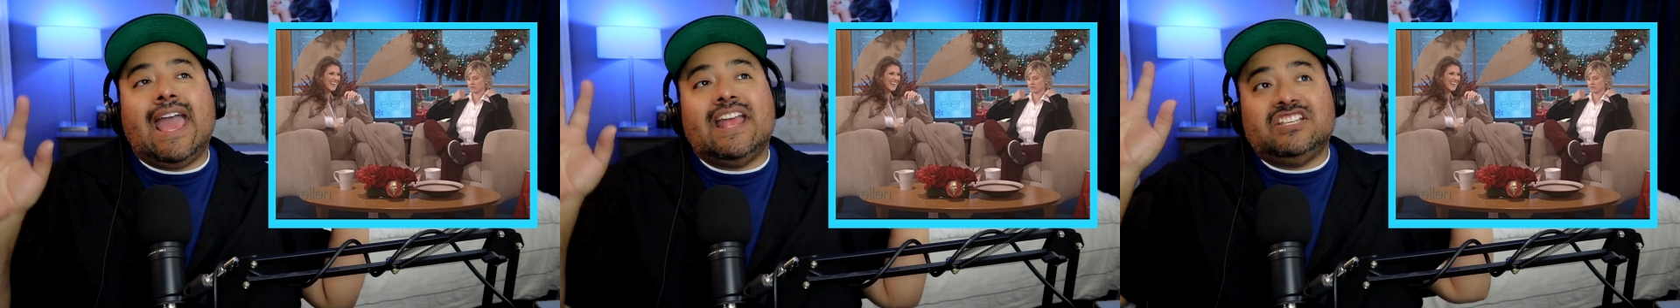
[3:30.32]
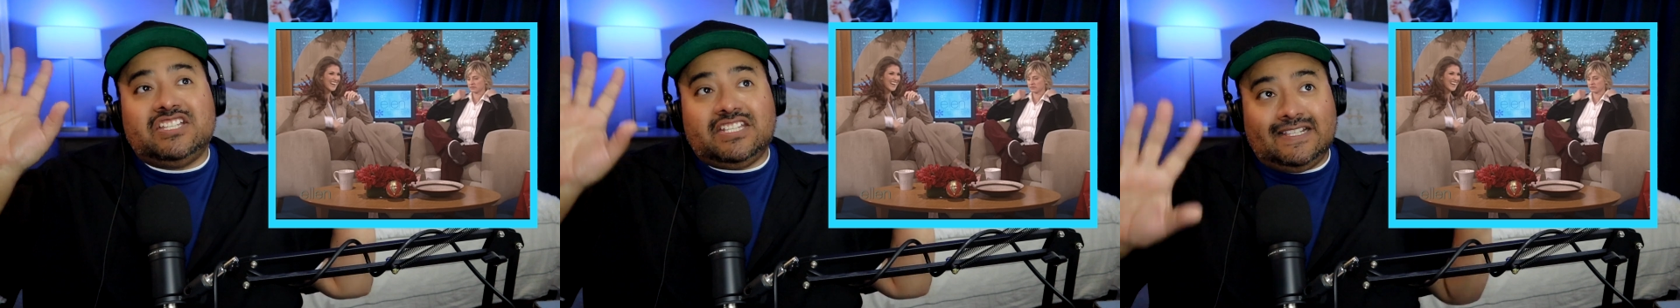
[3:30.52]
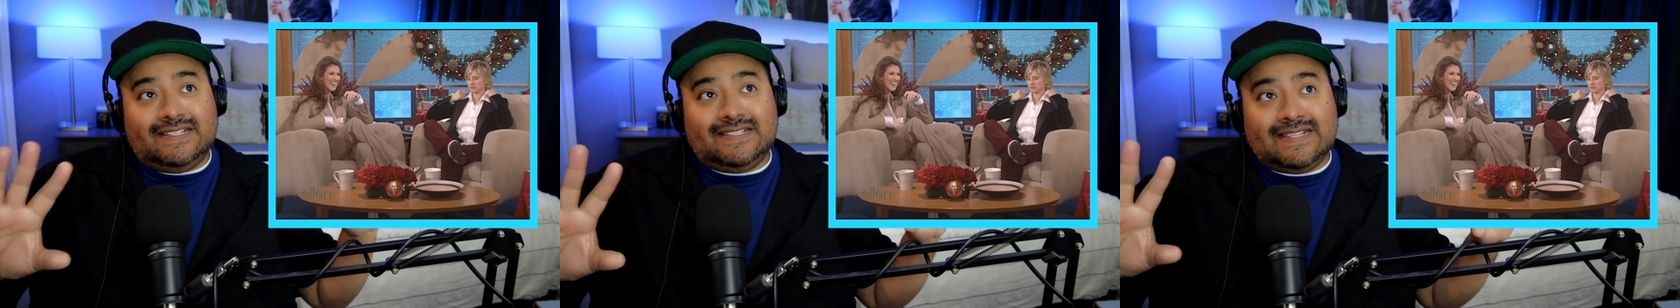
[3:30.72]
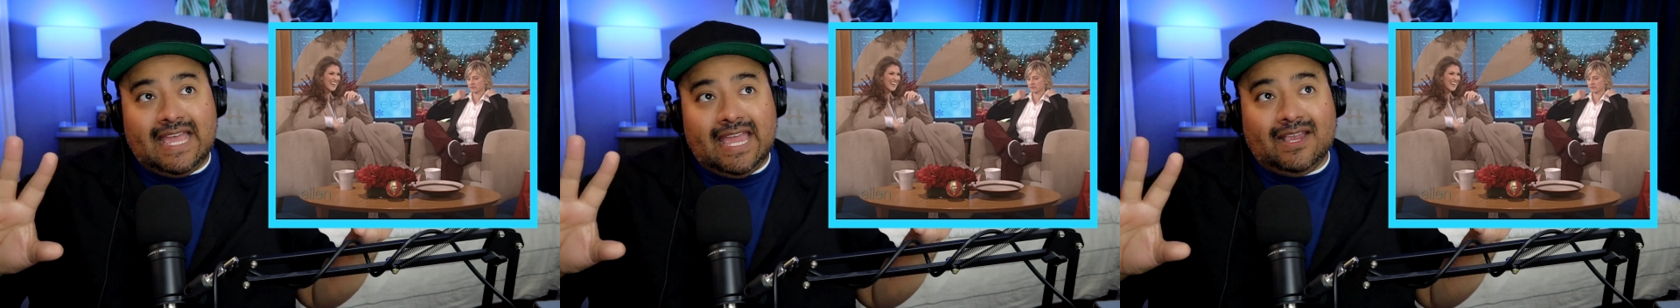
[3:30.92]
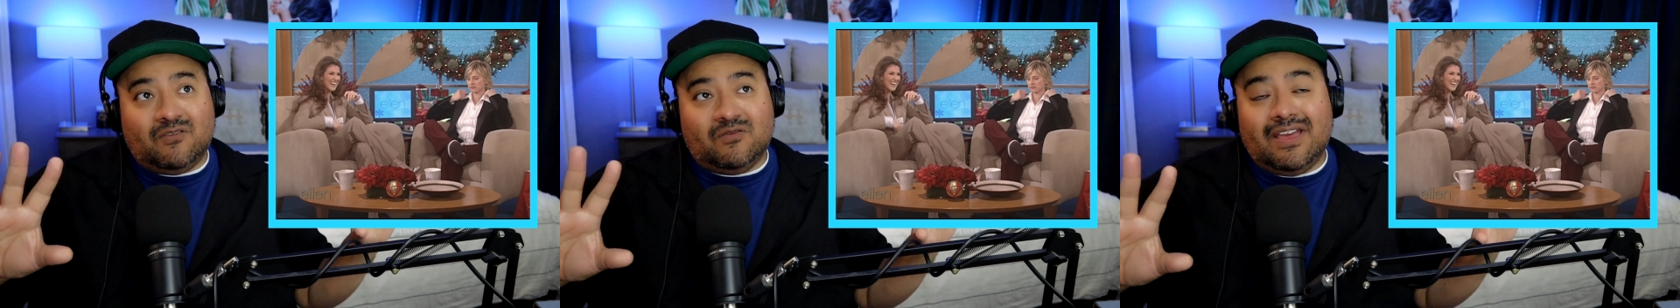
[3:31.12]
and she
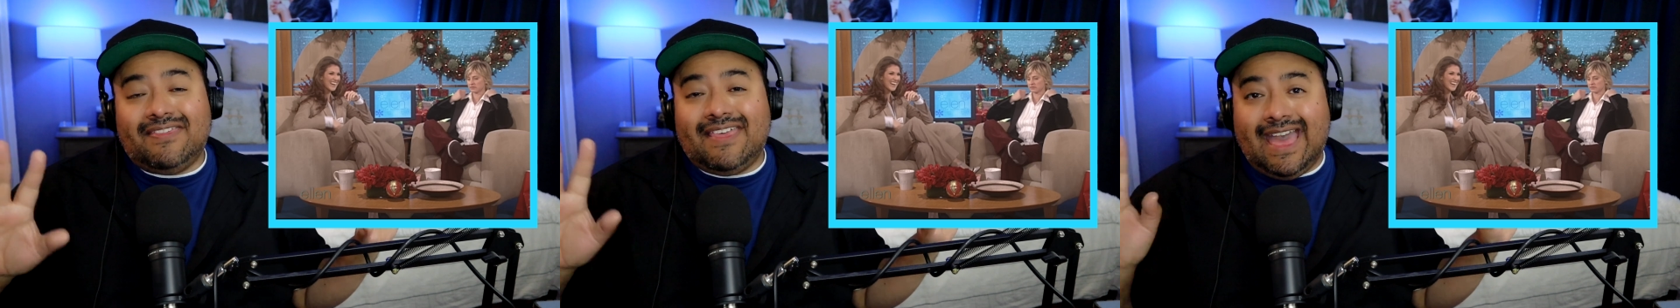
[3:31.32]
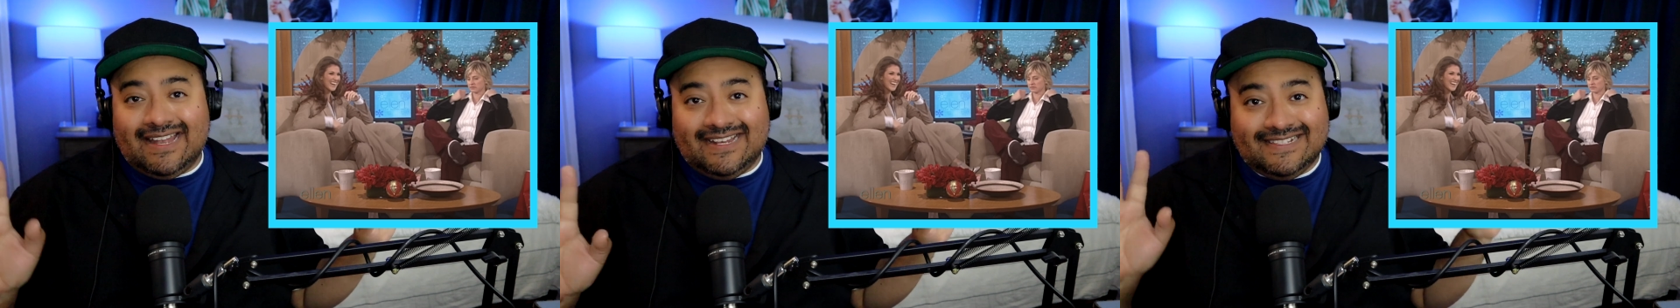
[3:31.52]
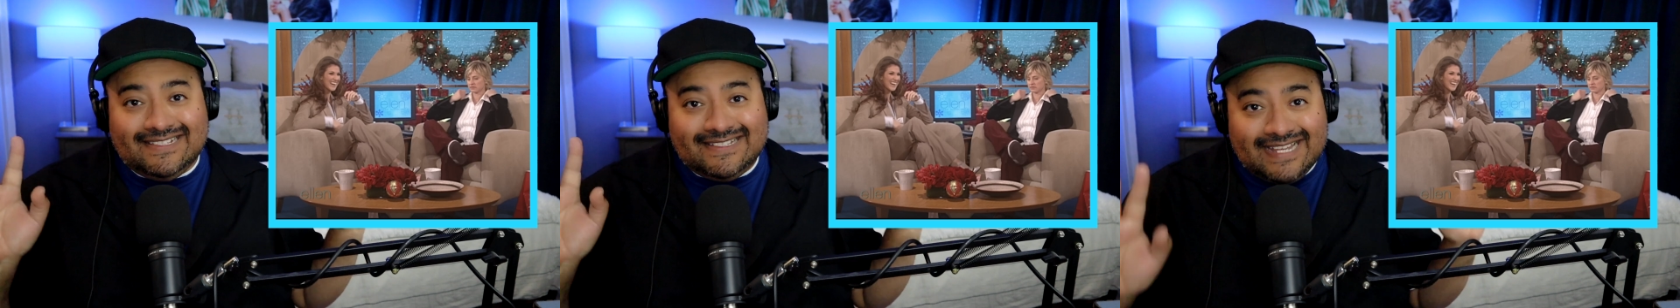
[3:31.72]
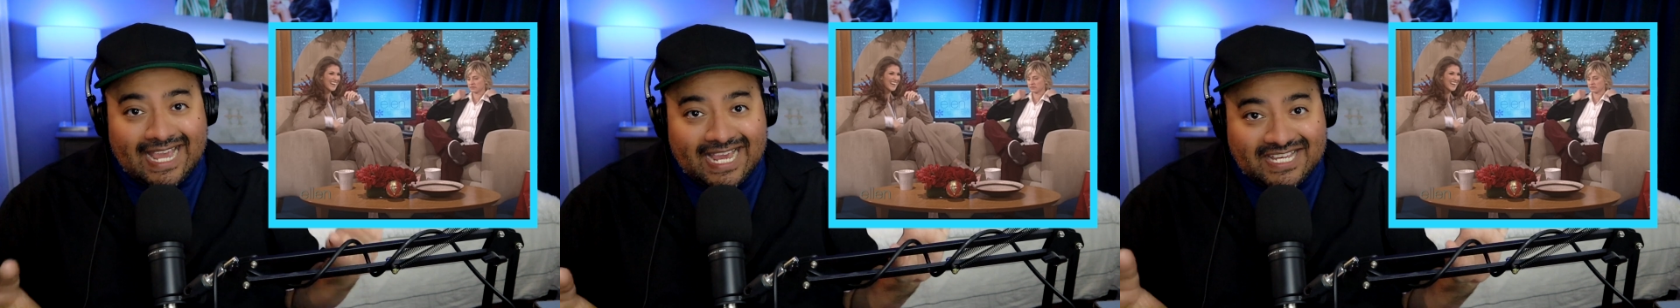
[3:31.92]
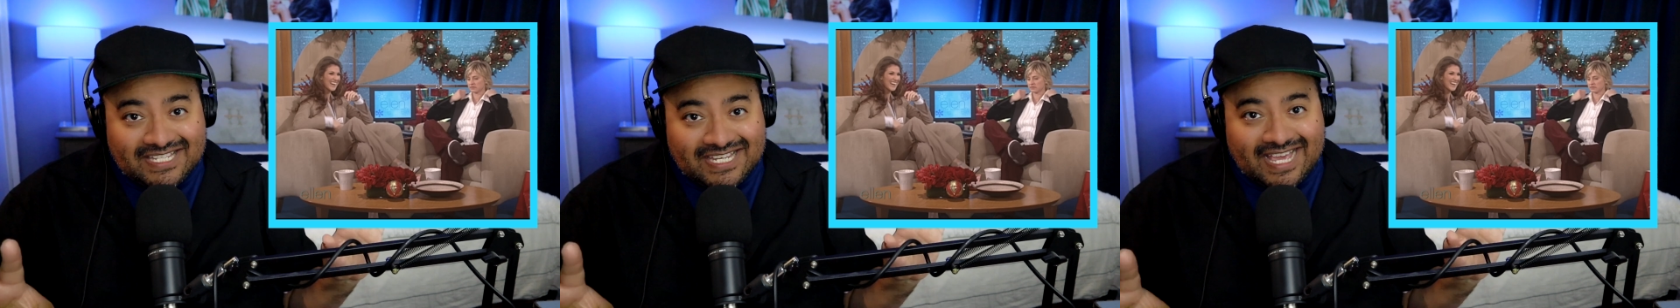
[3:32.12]
sang with
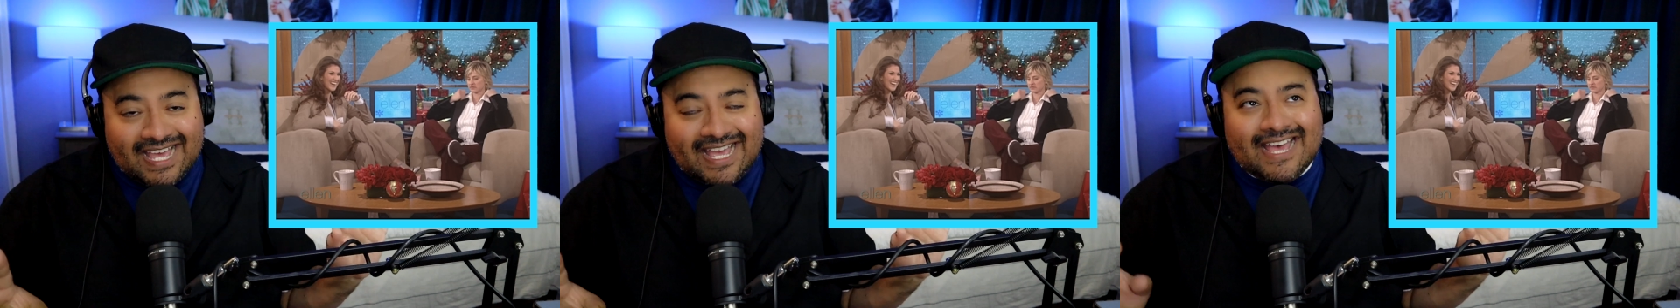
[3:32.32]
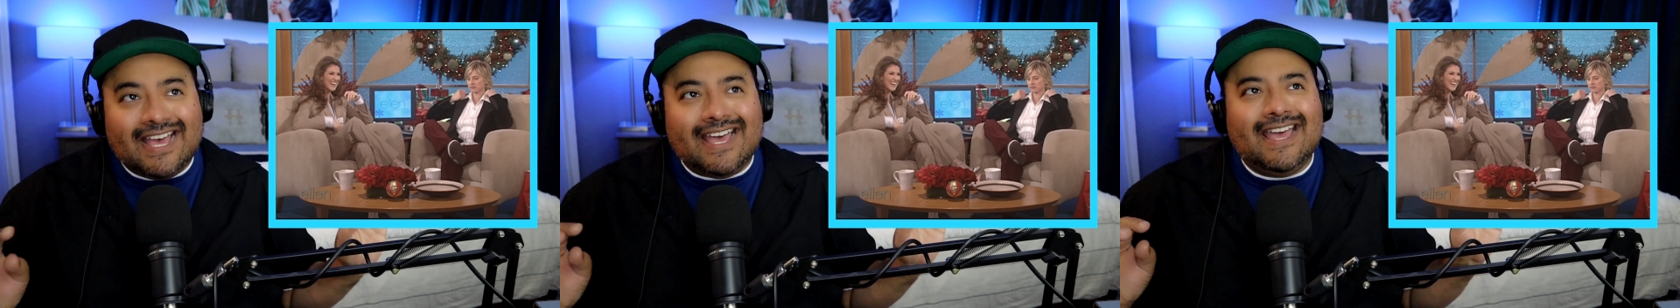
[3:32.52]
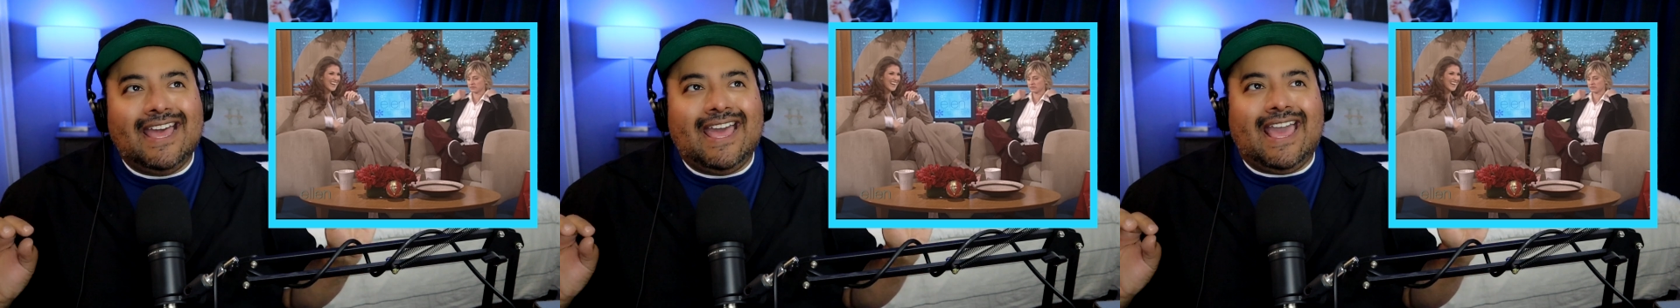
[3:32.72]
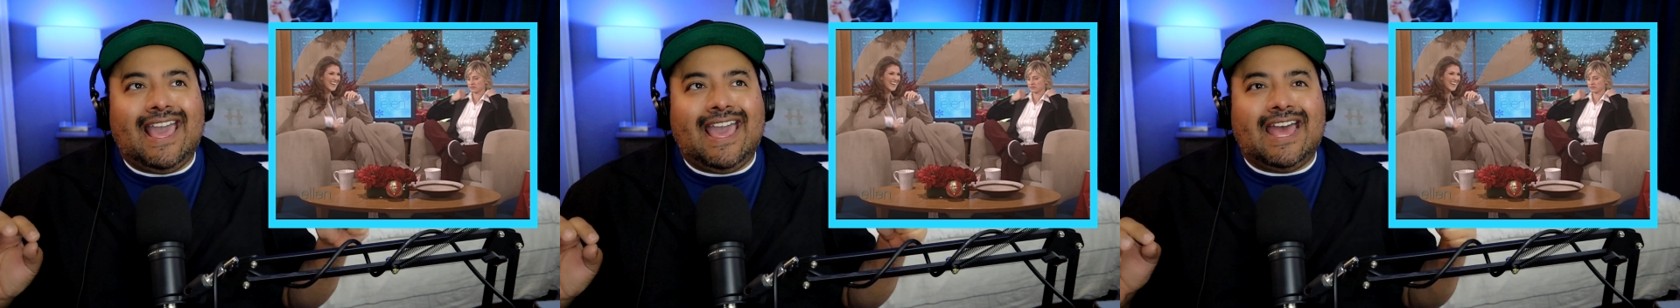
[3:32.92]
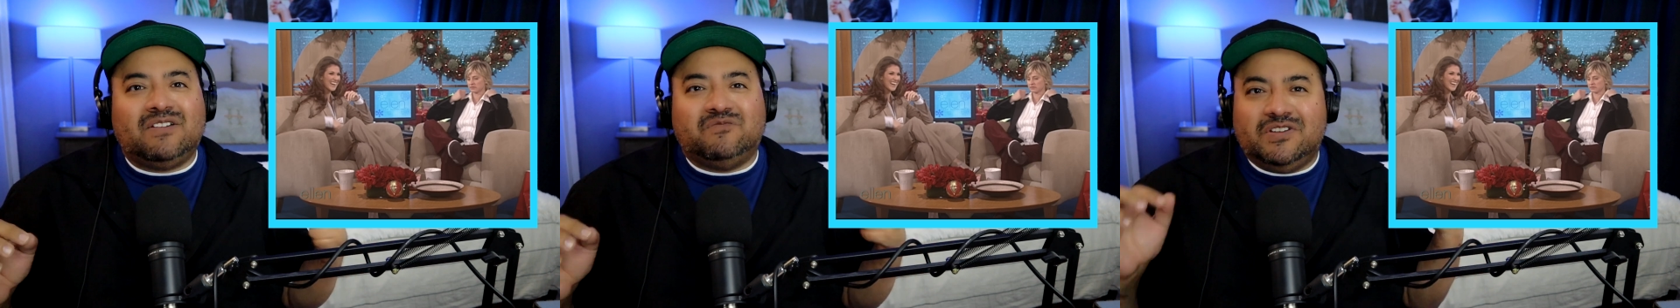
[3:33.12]
Anastasia
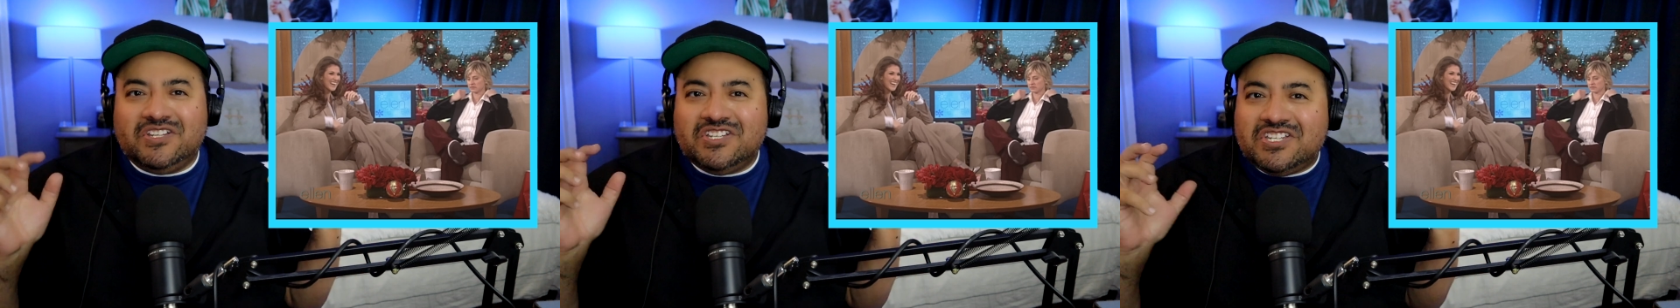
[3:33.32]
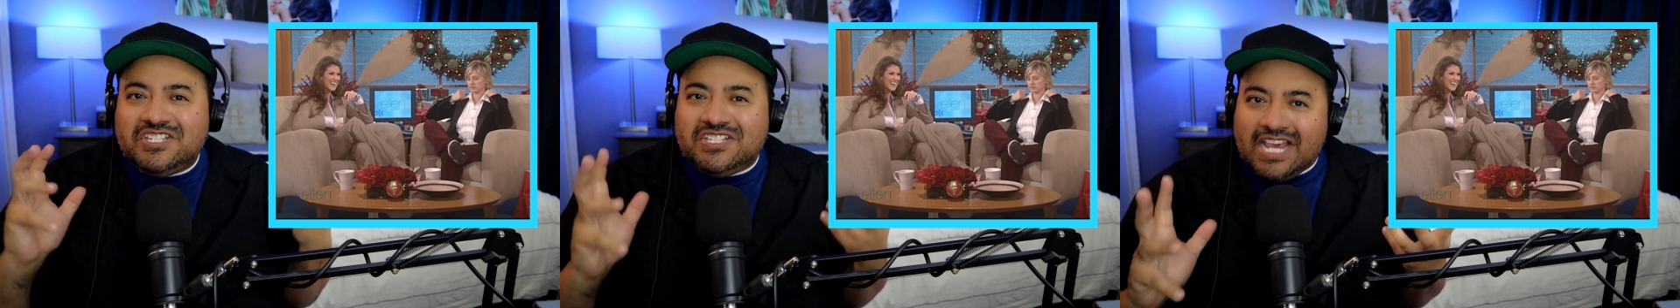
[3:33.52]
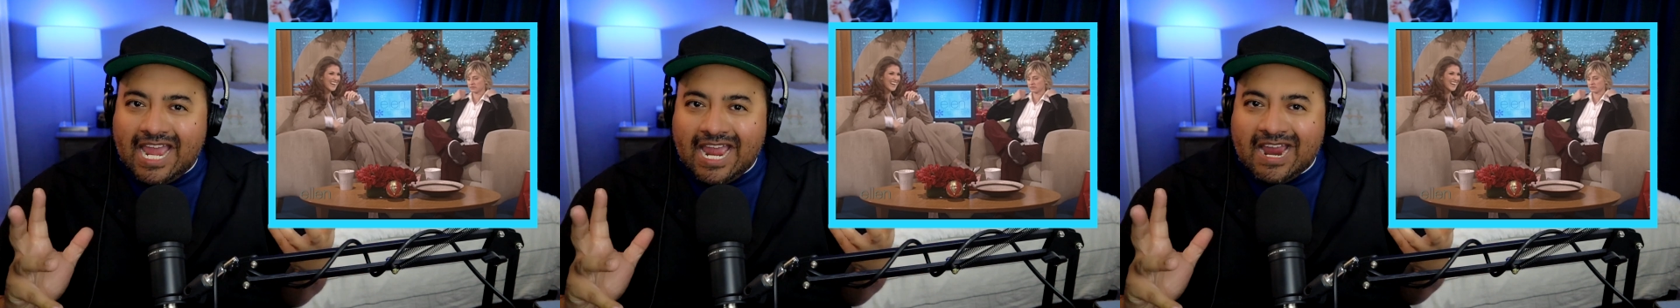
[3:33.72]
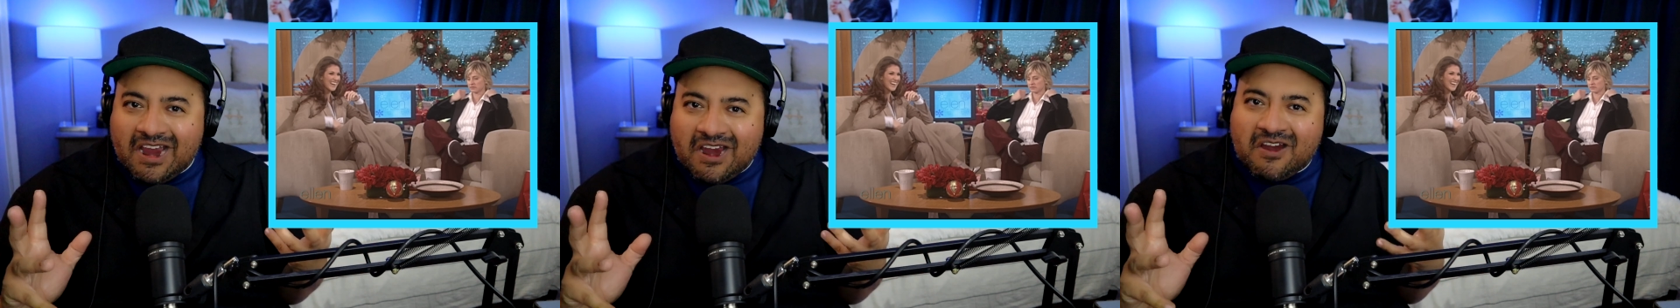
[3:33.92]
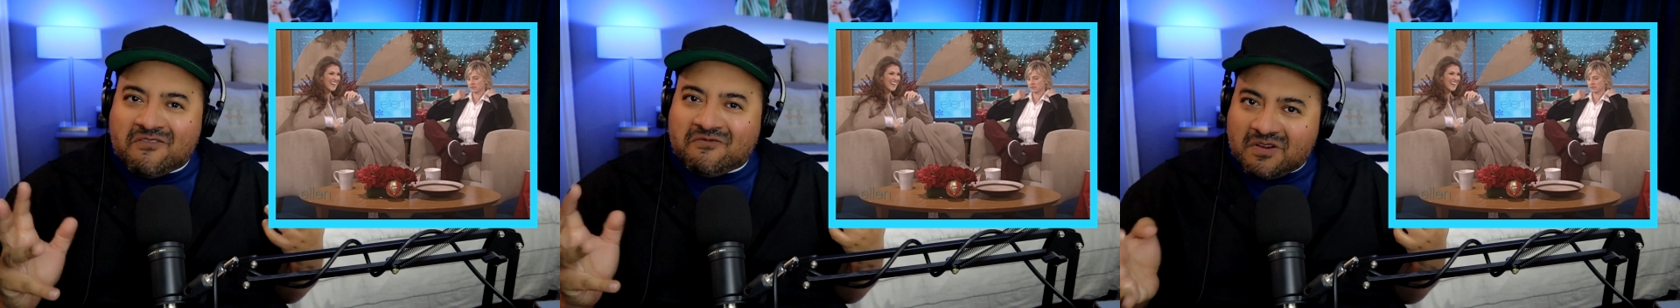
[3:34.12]
and with
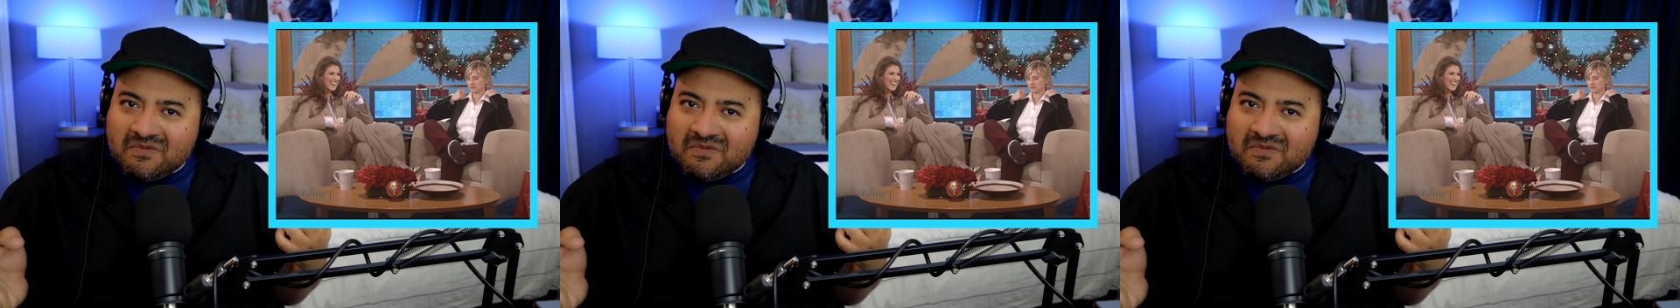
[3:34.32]
Cher.